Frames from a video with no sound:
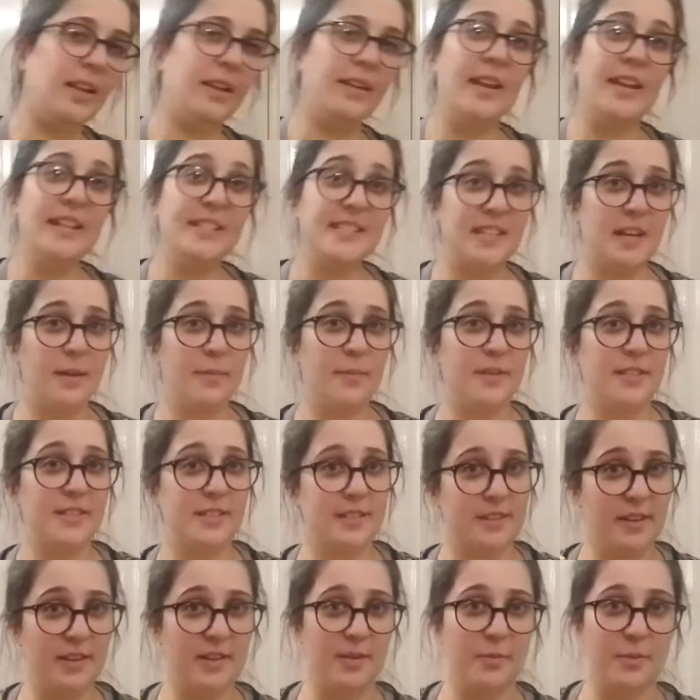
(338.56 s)
Next up is
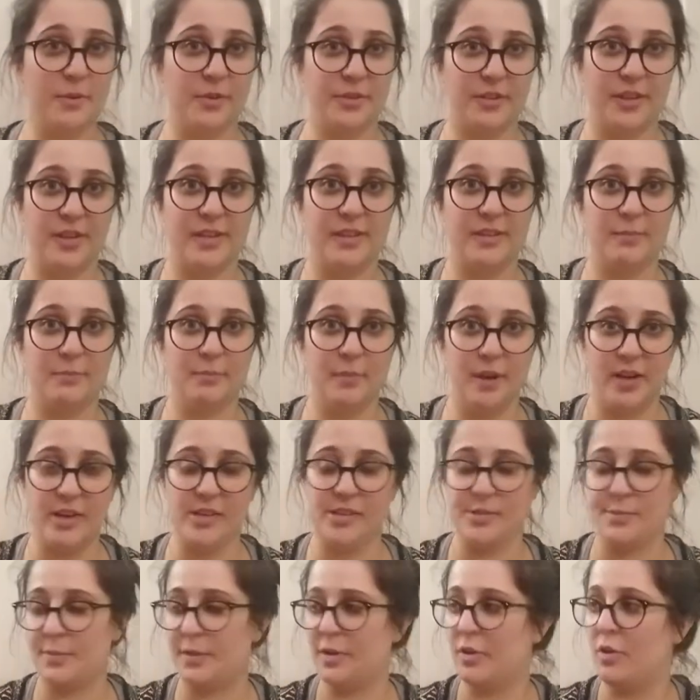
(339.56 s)
another book that my
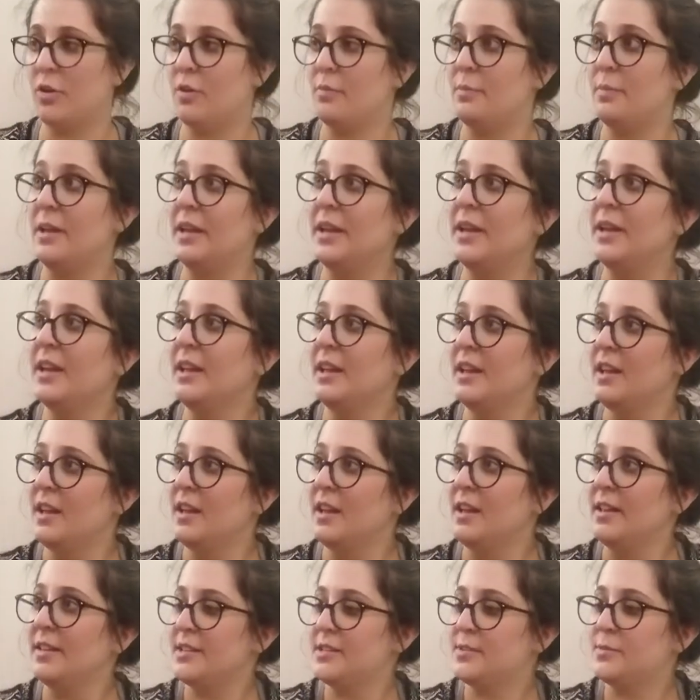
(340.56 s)
husband got me.
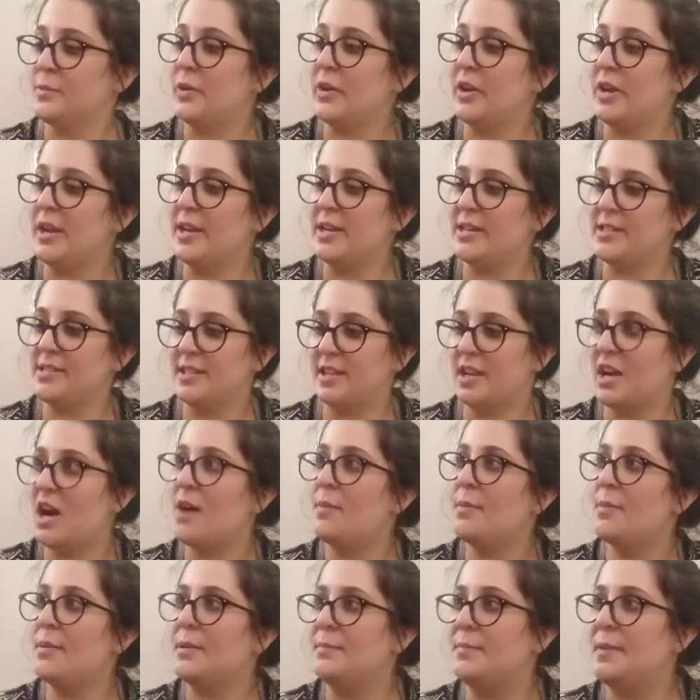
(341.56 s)
This one is The
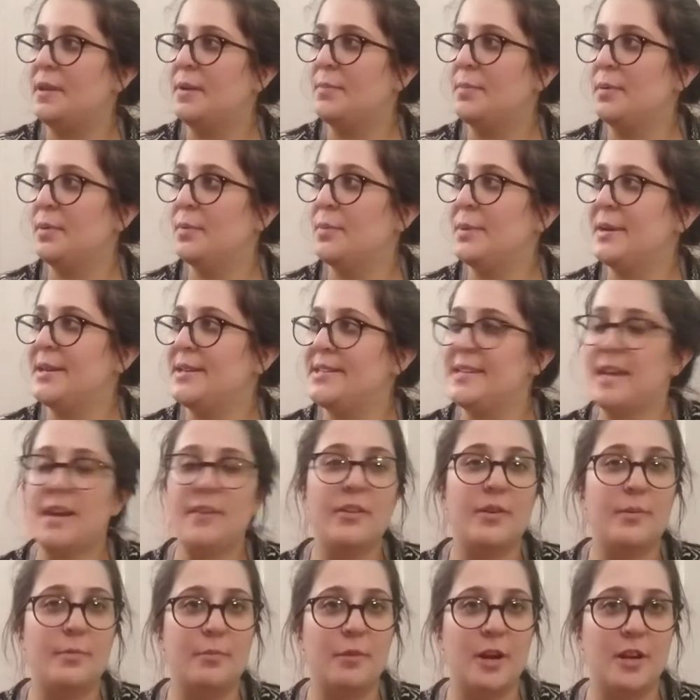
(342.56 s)
Carpet People by
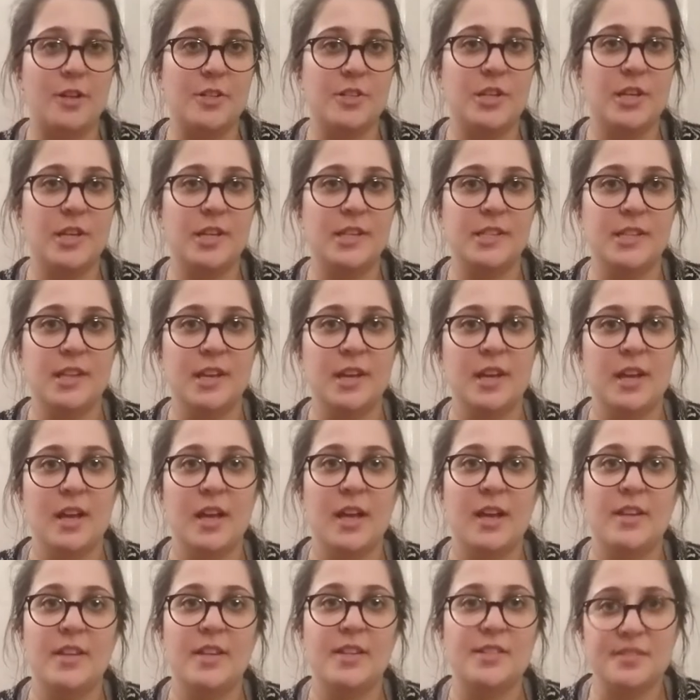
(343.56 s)
Terry Pratchett.
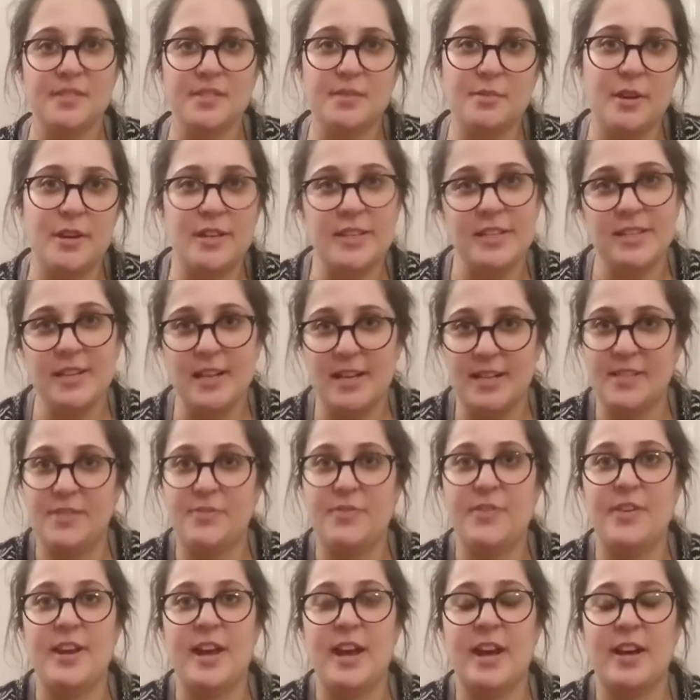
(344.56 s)
This was quite a nice
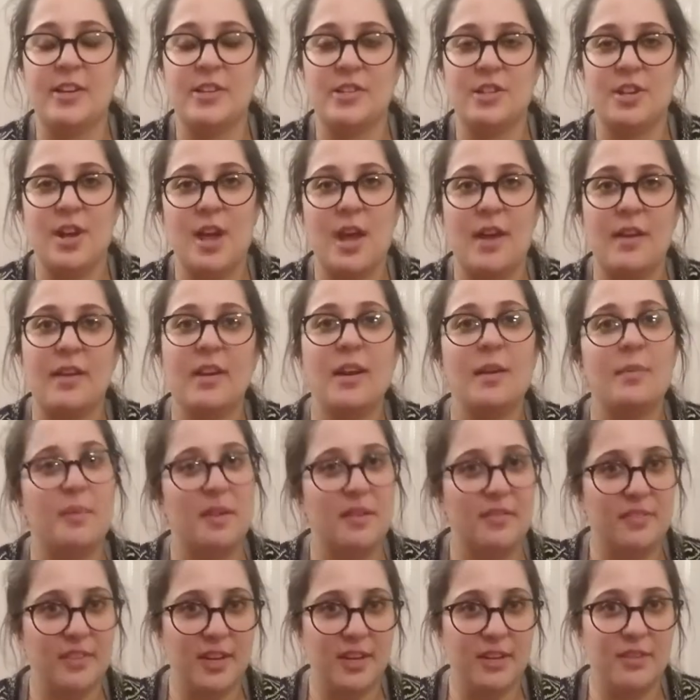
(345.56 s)
read, actually. I ended up
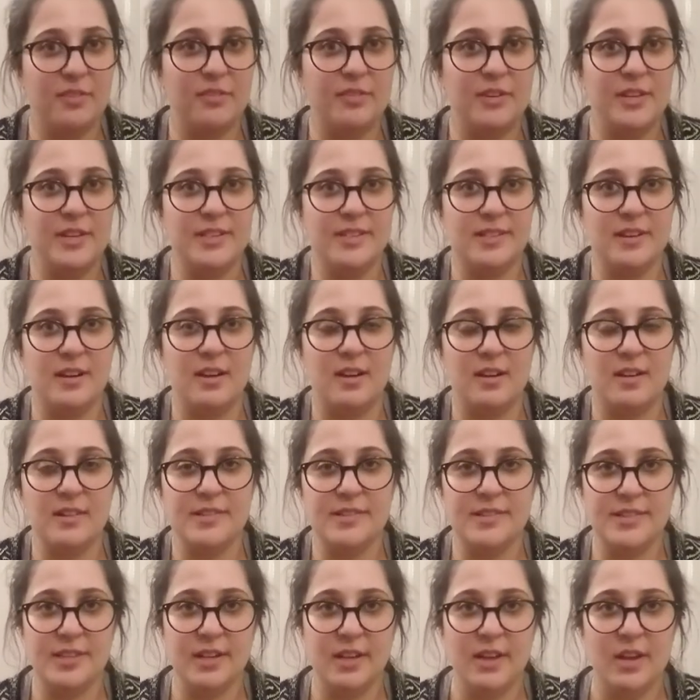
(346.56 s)
giving it 3
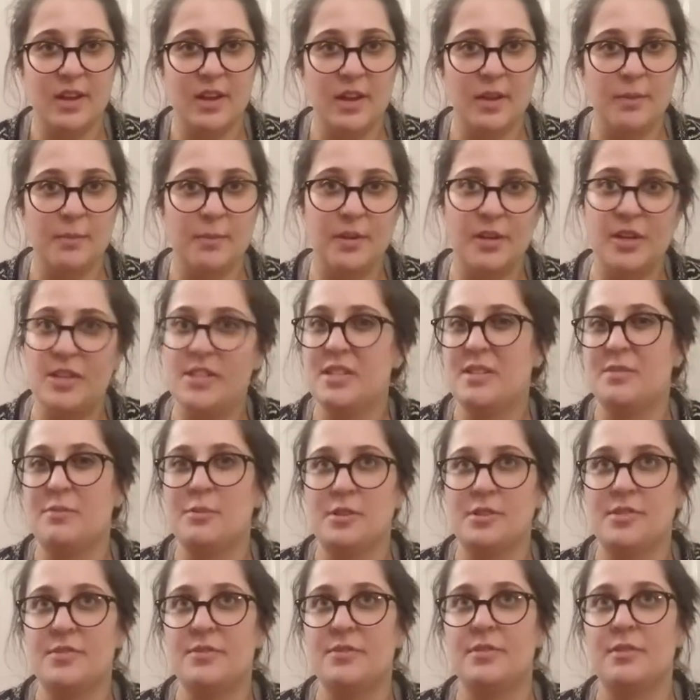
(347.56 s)
stars because
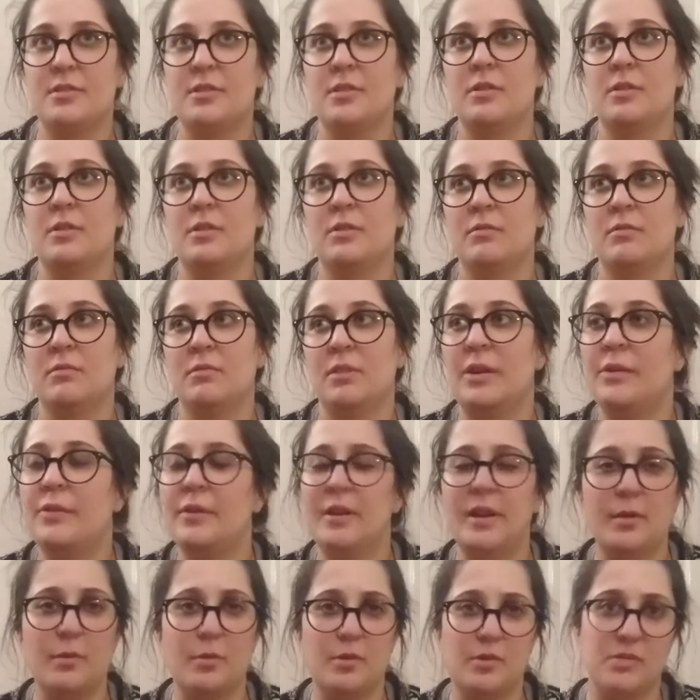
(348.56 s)
it
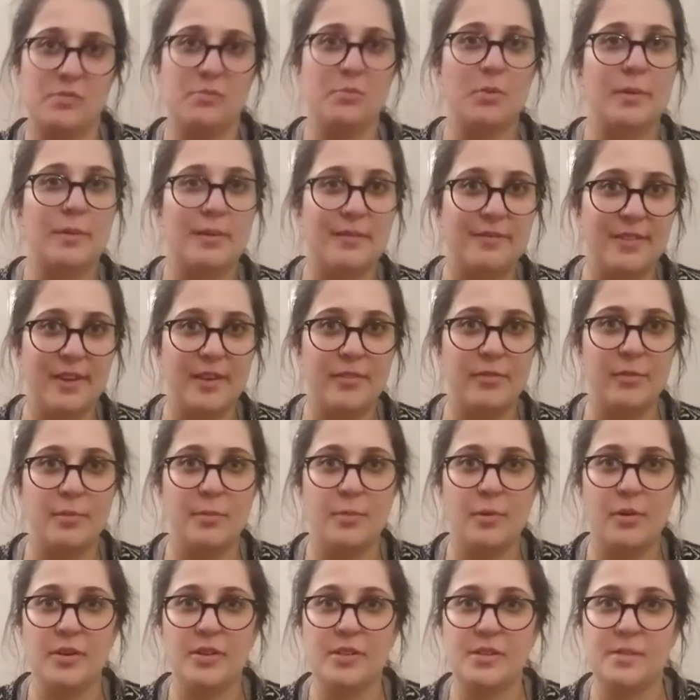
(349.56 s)
really wasn't one of my favorite
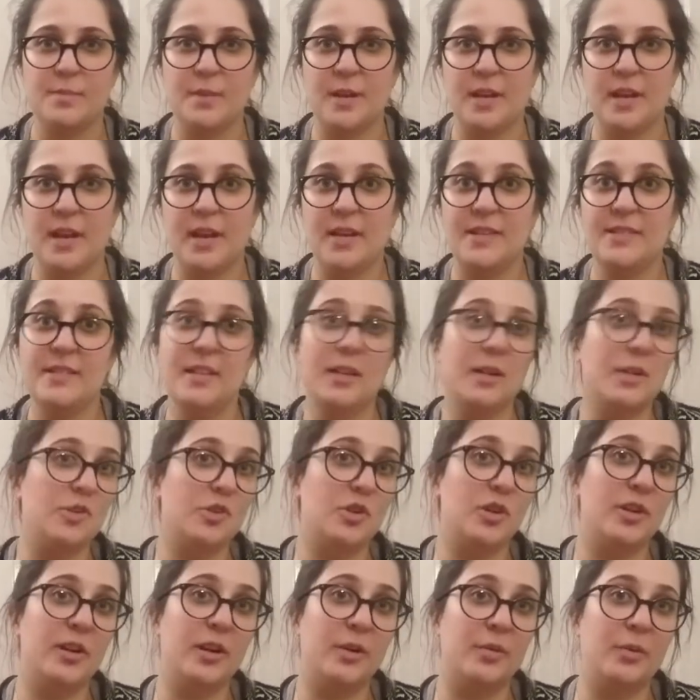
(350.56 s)
books, but I still
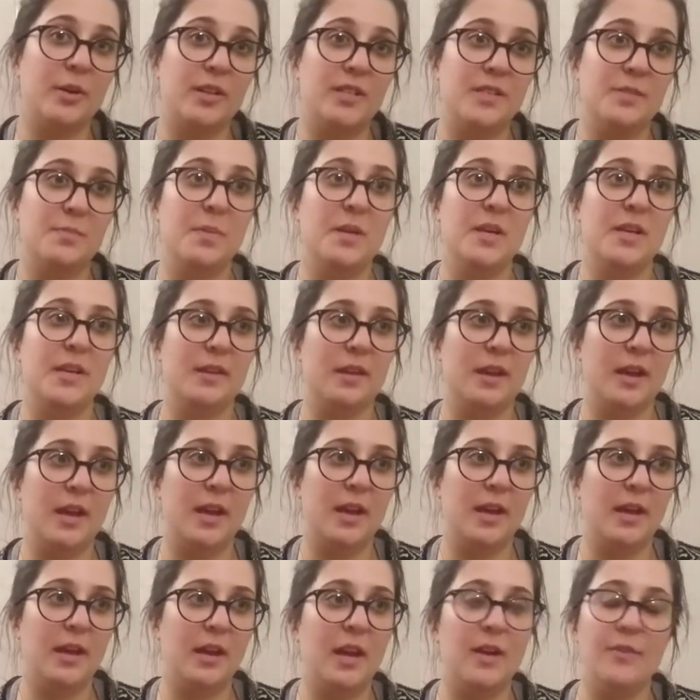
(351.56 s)
enjoyed it quite a bit,
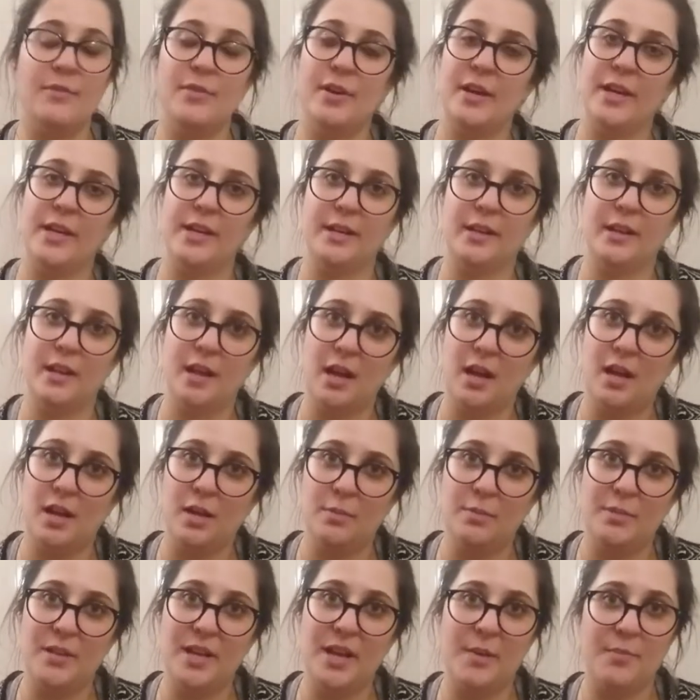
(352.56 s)
and I reckon I'll
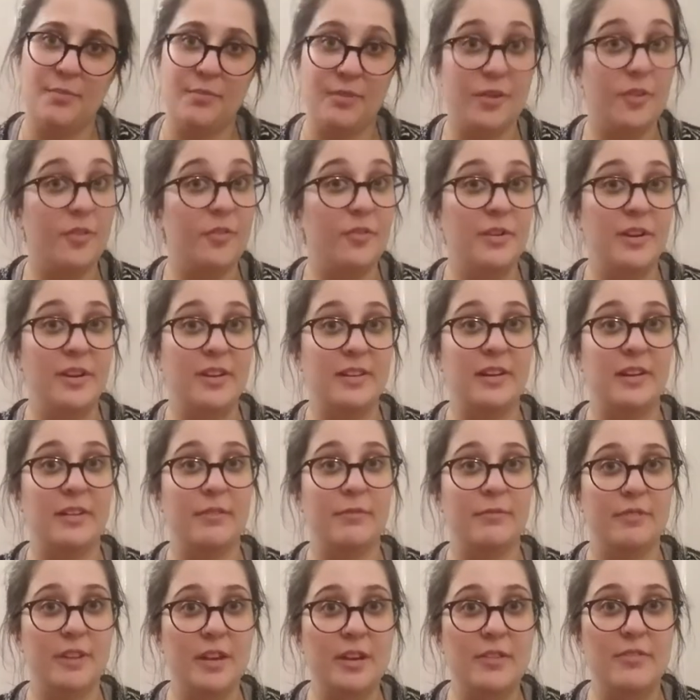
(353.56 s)
be up for a
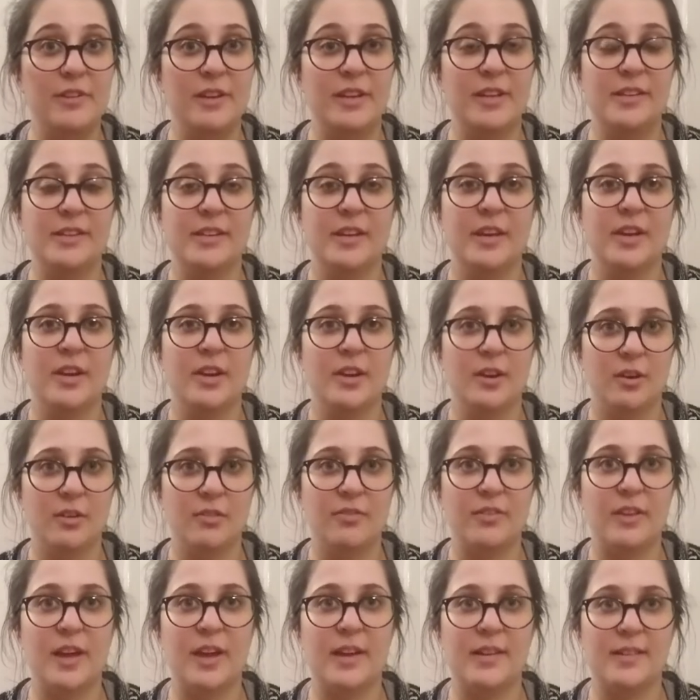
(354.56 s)
reread
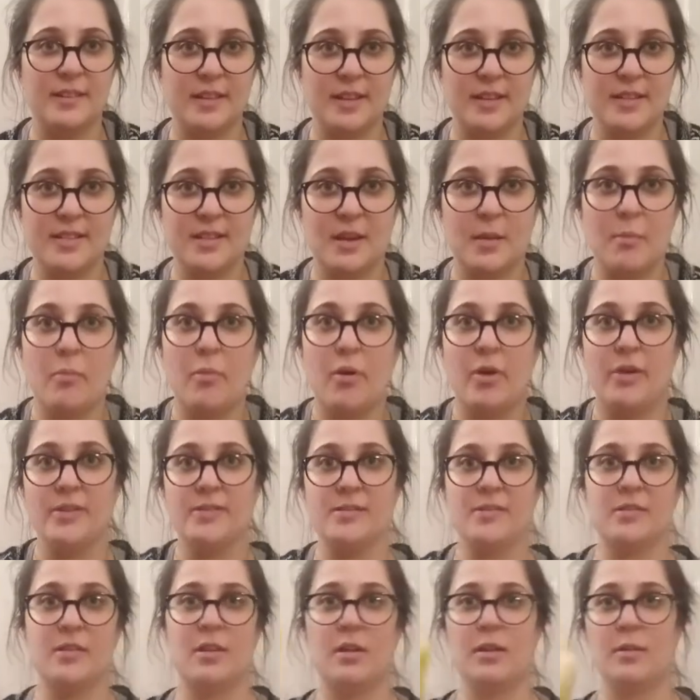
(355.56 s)
of that at some point,
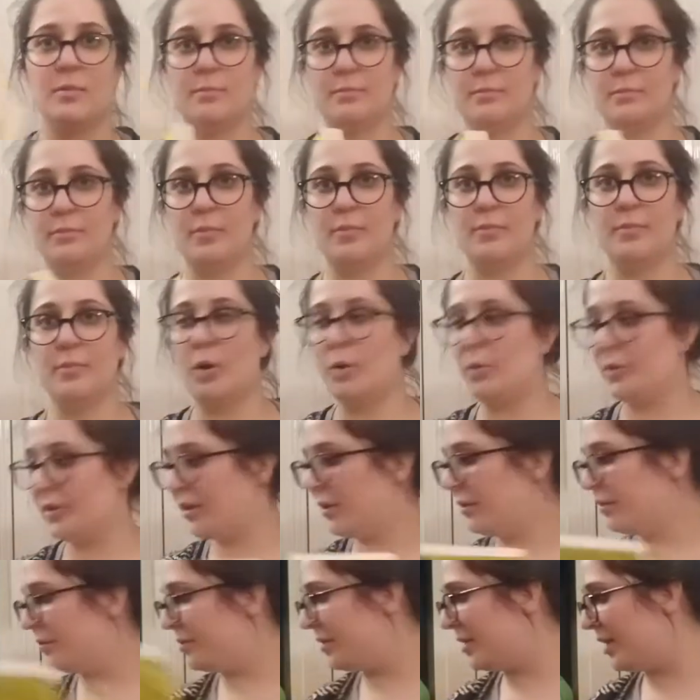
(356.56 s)
so I'm
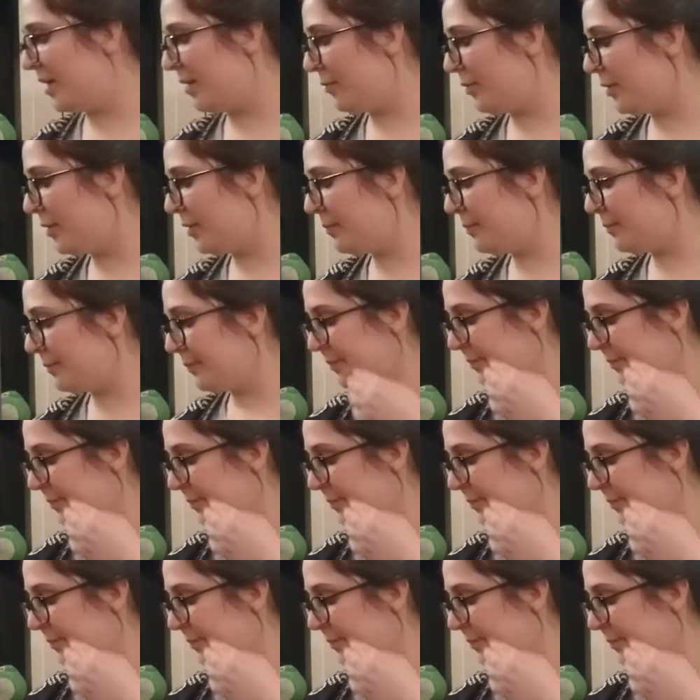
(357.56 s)
holding on to that one.